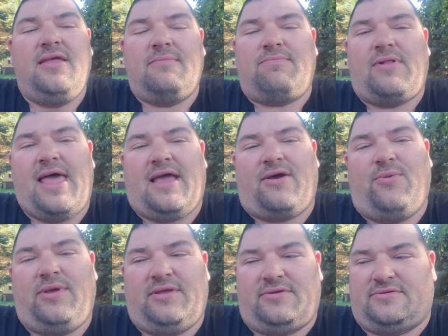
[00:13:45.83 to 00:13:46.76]
black
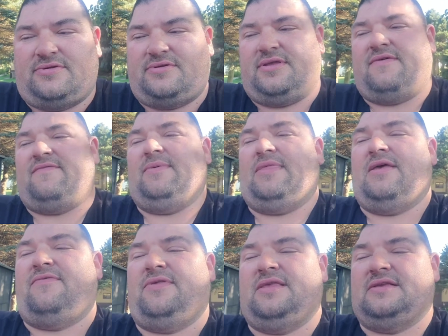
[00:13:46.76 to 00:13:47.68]
wheels.
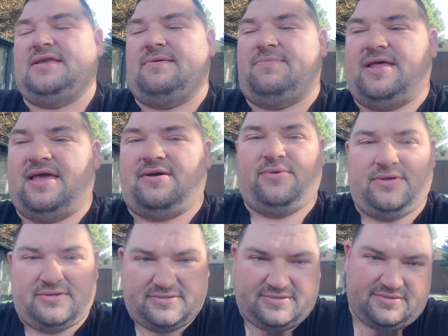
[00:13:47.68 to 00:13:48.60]
Everything's got black
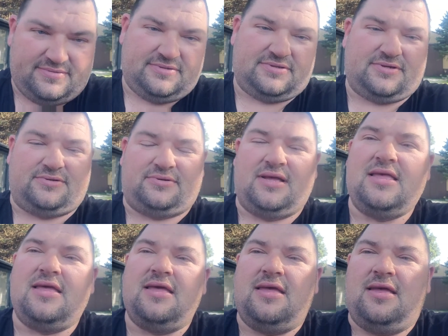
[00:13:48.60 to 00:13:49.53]
wheels. So
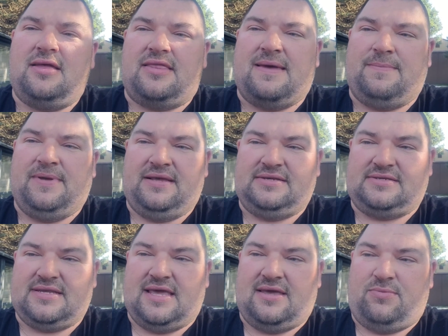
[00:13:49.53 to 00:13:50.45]
that being
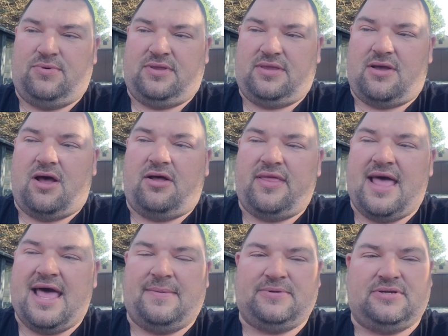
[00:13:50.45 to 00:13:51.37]
said, with all
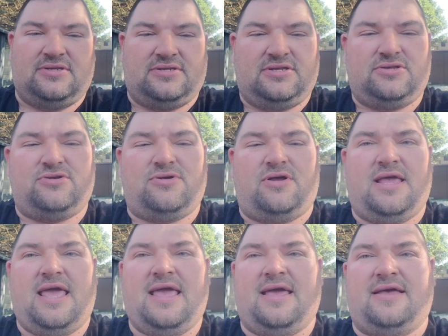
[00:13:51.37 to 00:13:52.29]
the options this truck
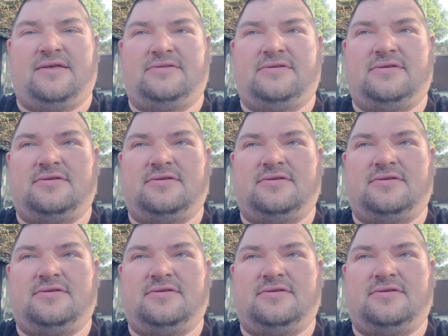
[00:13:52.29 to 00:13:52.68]
has,